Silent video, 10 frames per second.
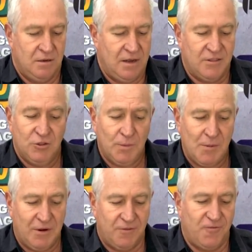Now this will be
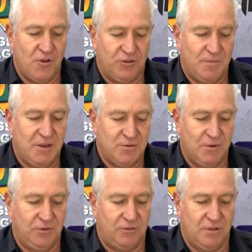one of the first
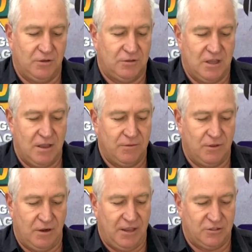measurements that
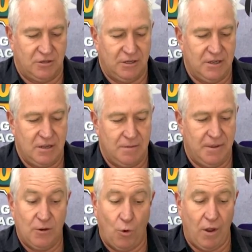will actually
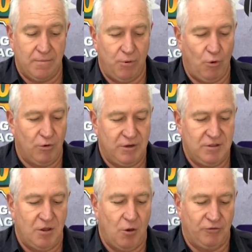be quite important
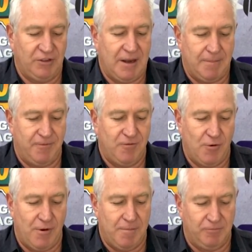in the whole setup of
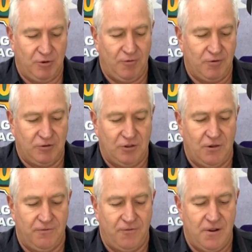your
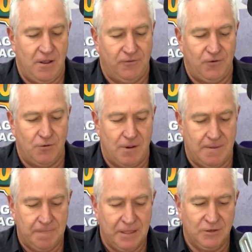stone frame, of
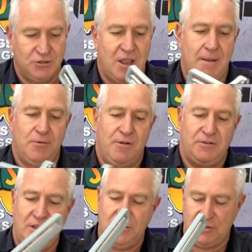your sharpener
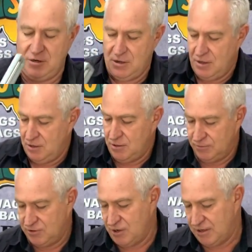as such.
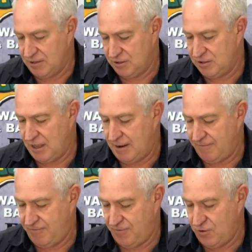I'm just going to get this set up
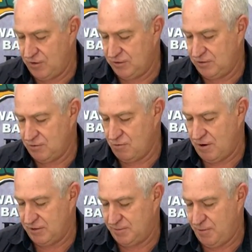first to the
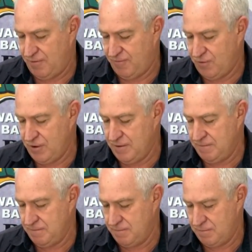right spot for you.
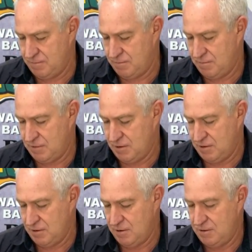
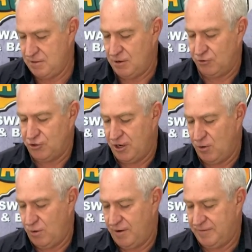Then I'll show
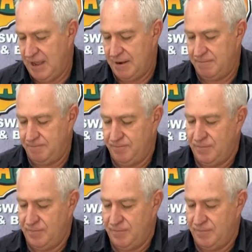you what I've done.